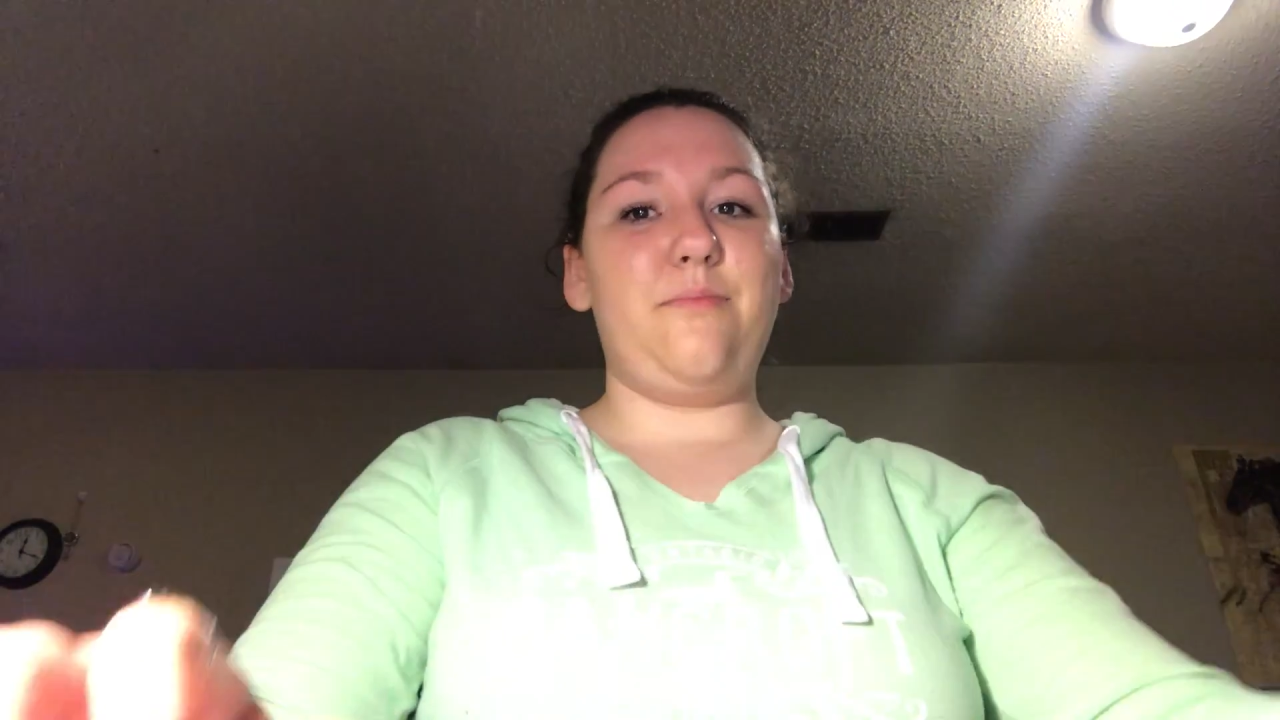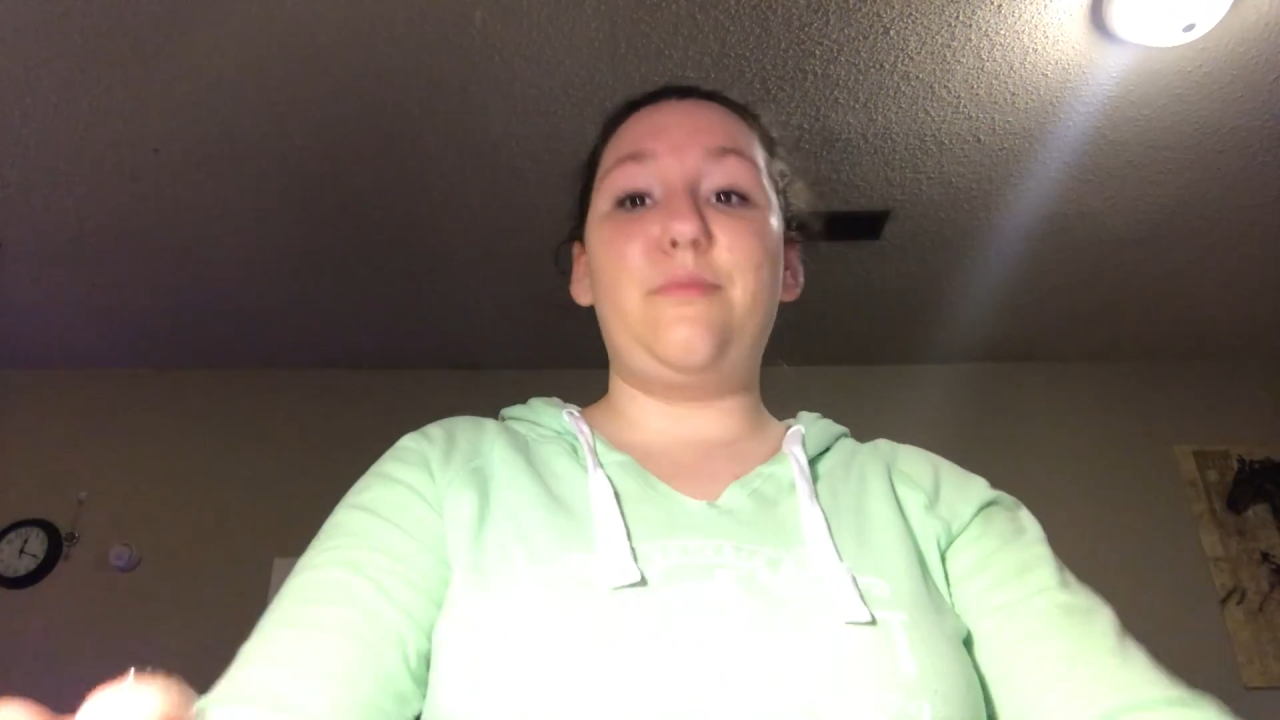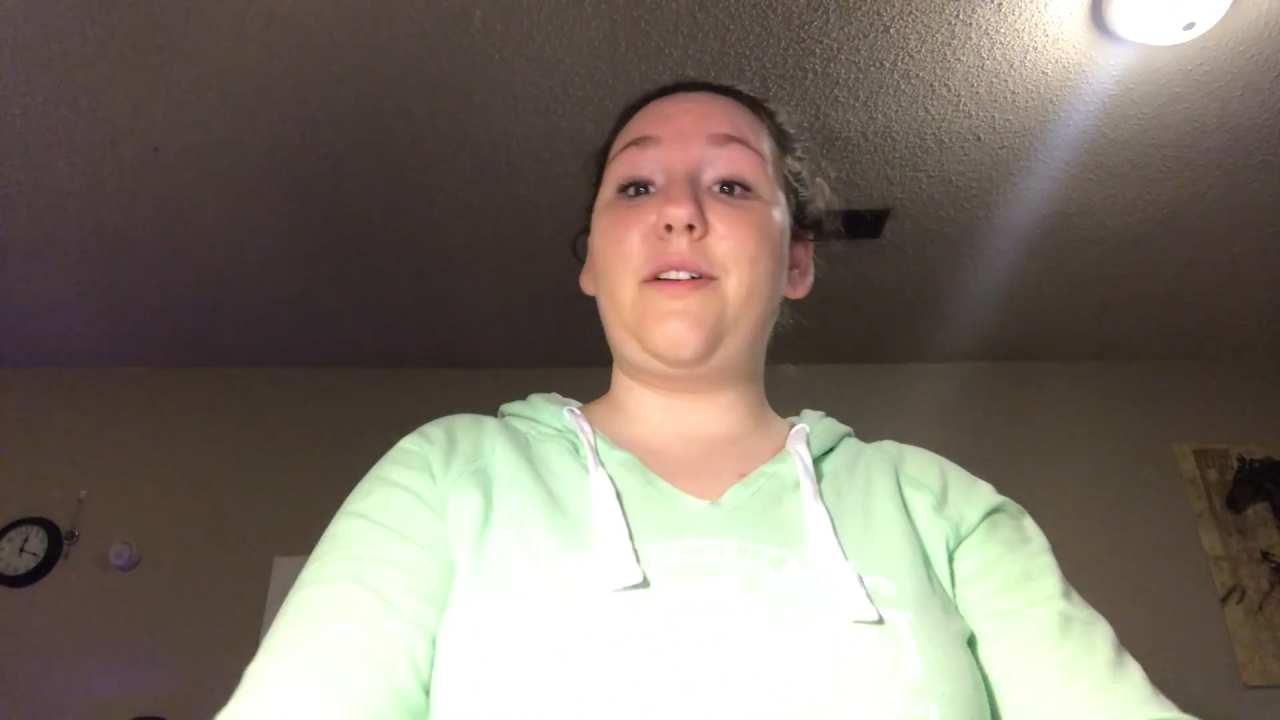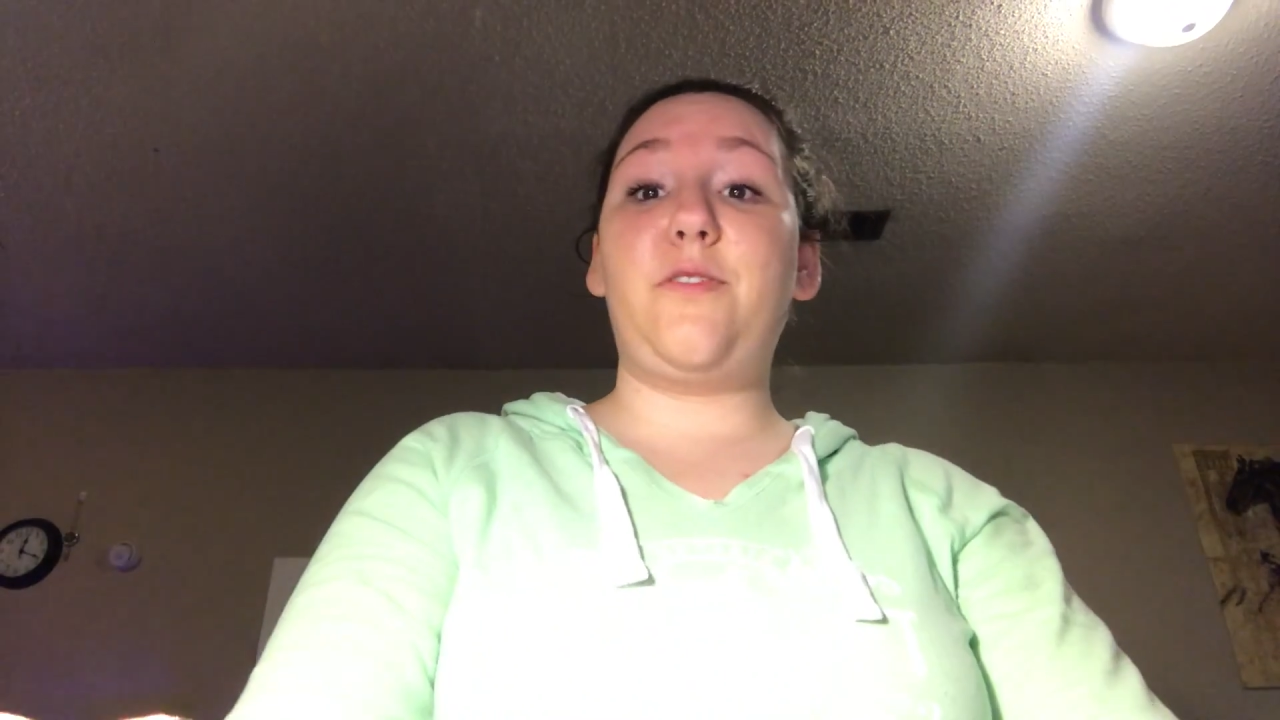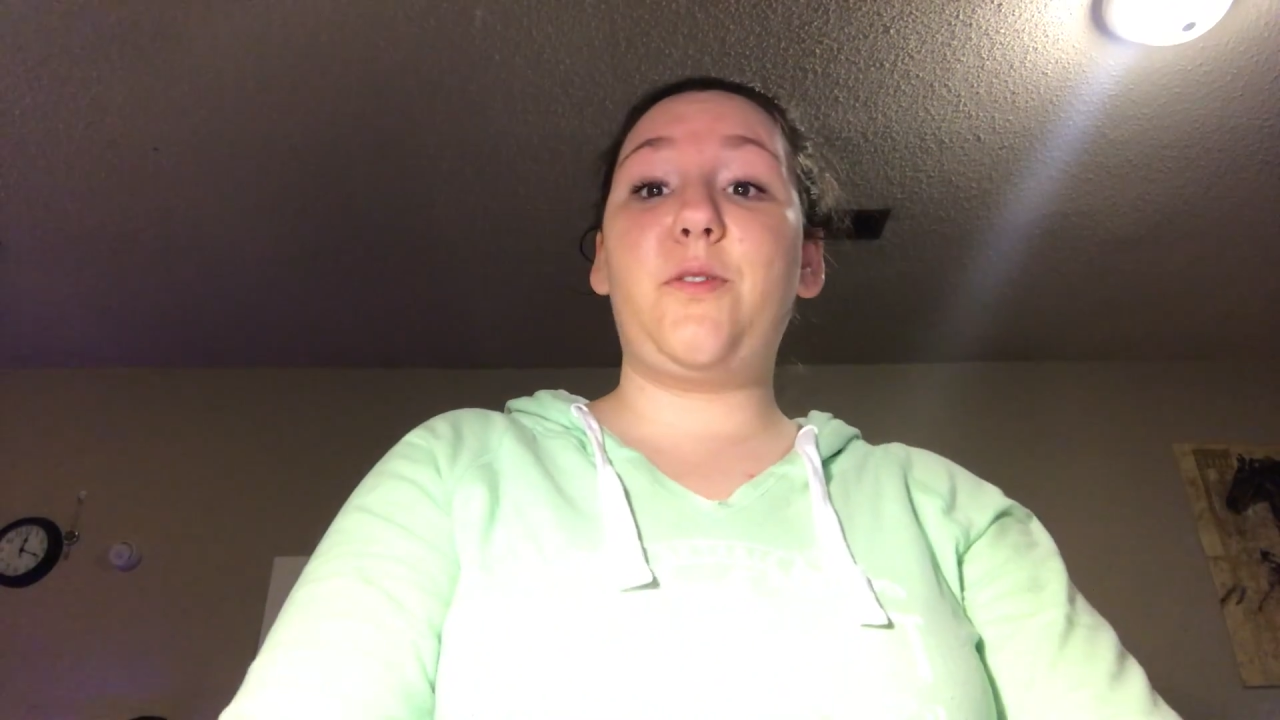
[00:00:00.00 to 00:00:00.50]

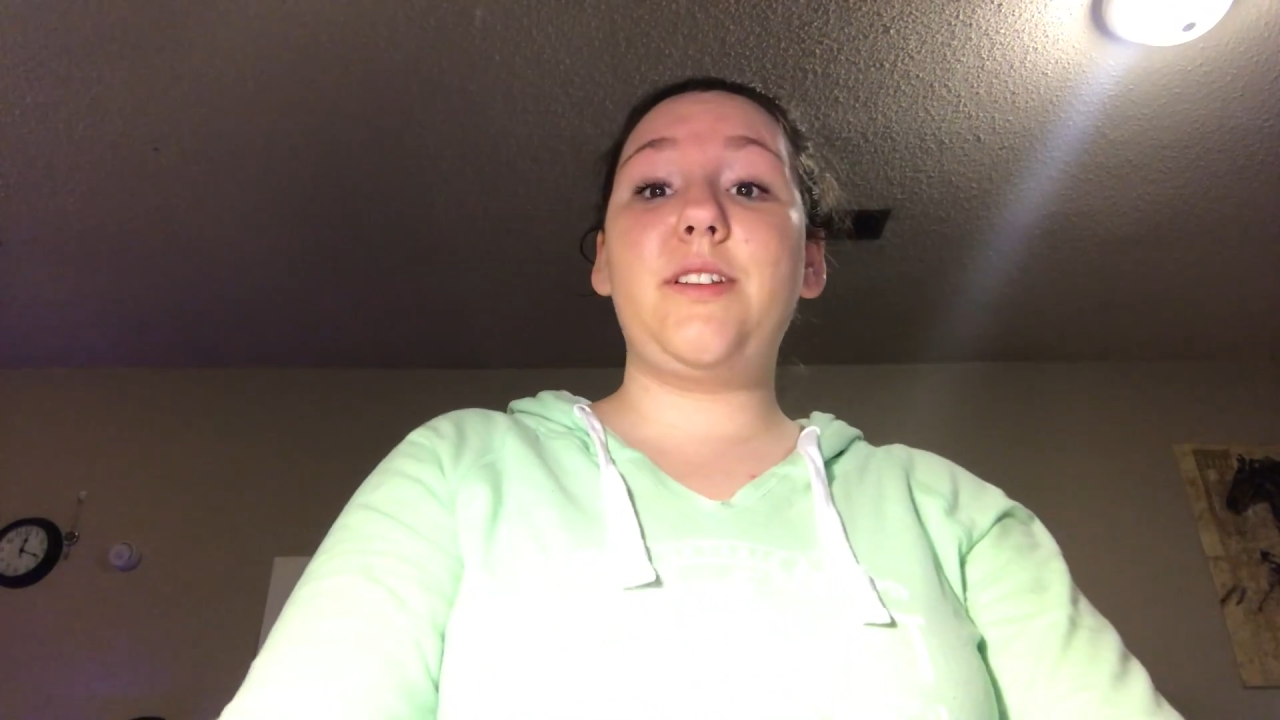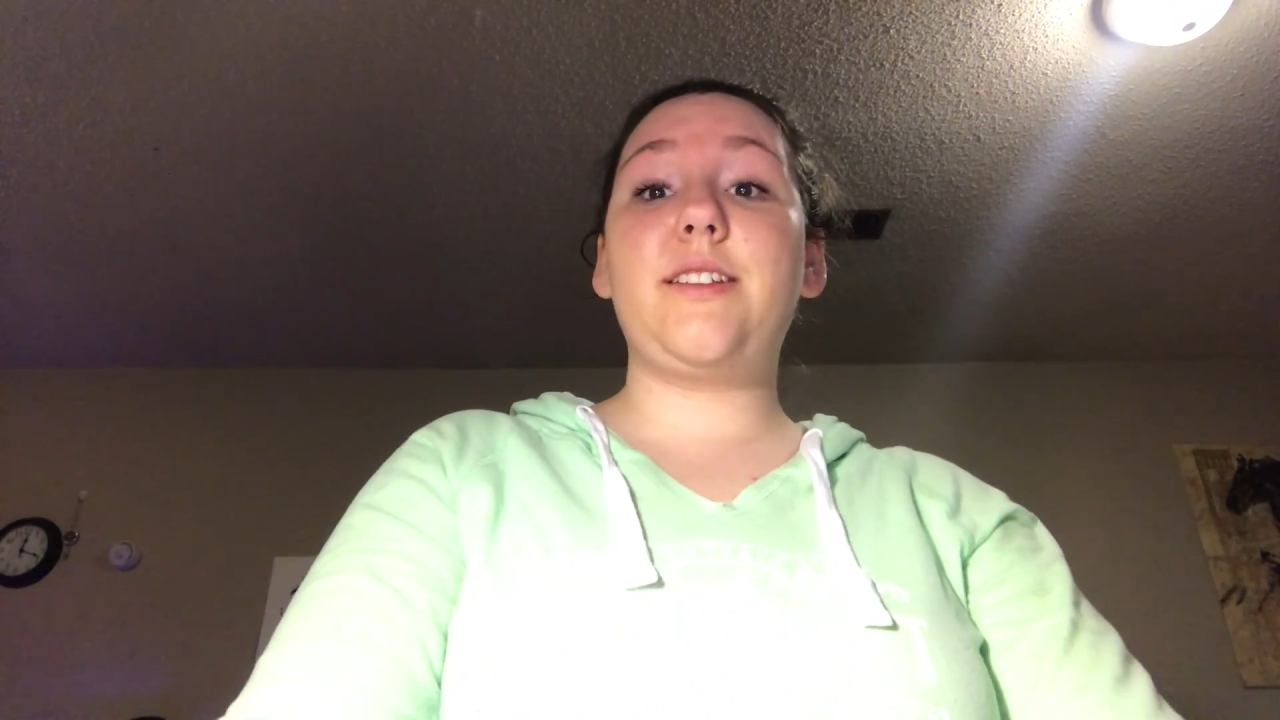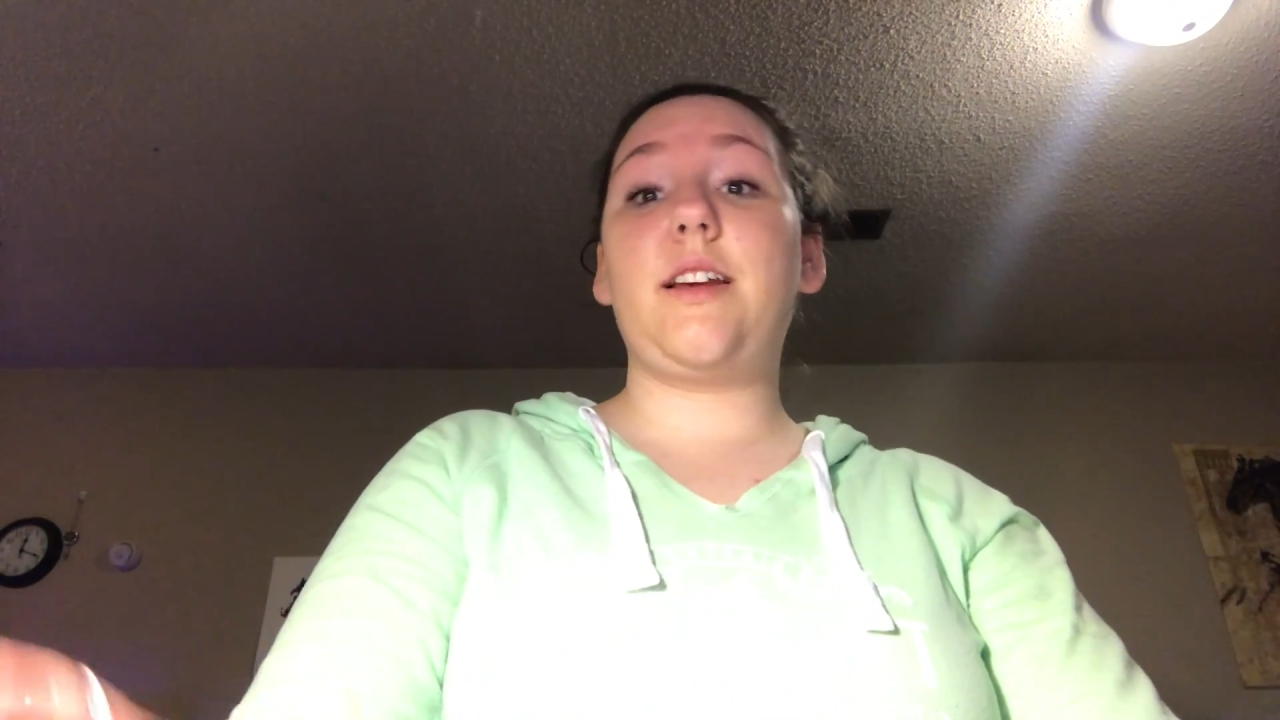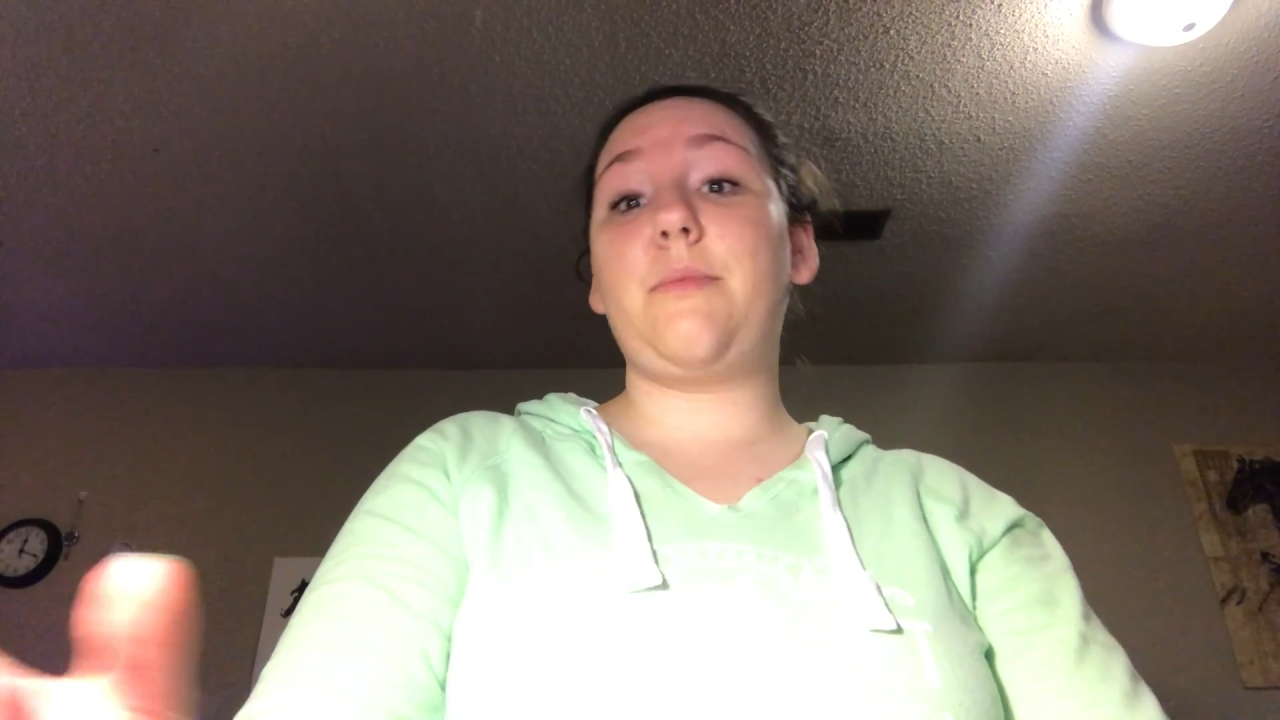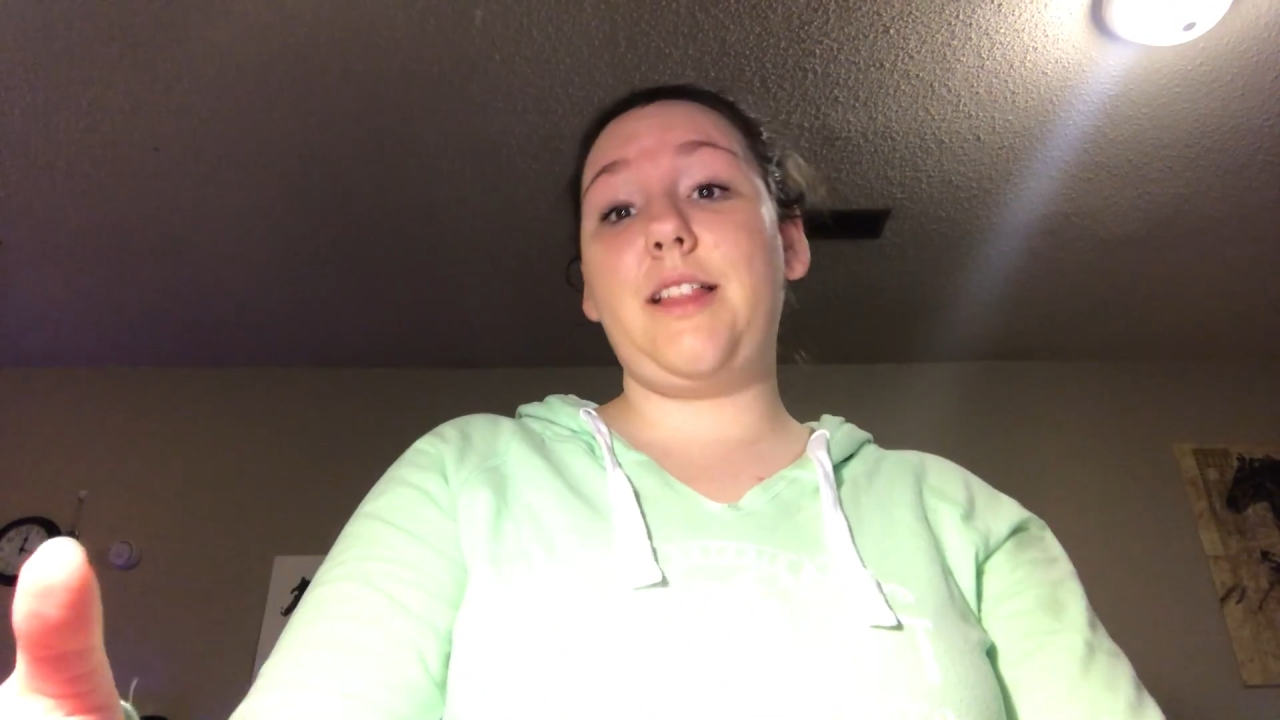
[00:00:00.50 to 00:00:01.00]
my phone is sitting